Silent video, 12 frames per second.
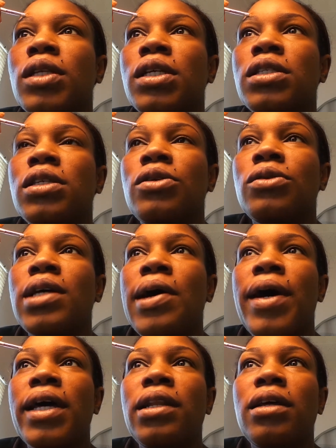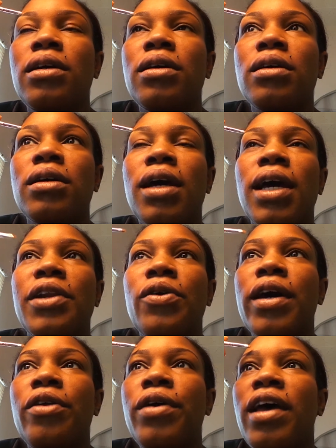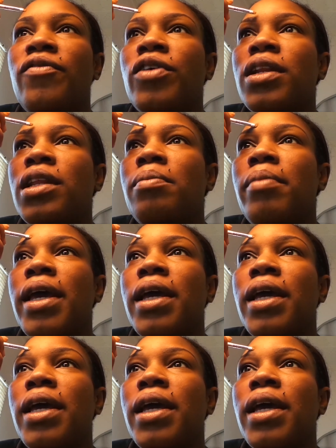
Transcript: And excuse how I look. I know I don't have on any